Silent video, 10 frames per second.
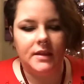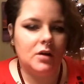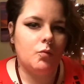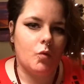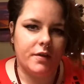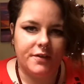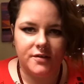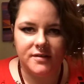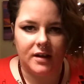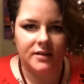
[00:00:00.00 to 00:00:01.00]
They don't want
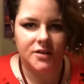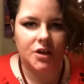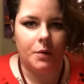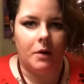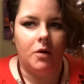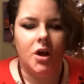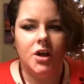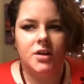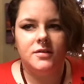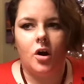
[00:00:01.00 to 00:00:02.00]
their sons to go out
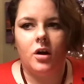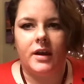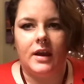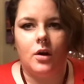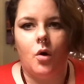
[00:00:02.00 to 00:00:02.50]
talking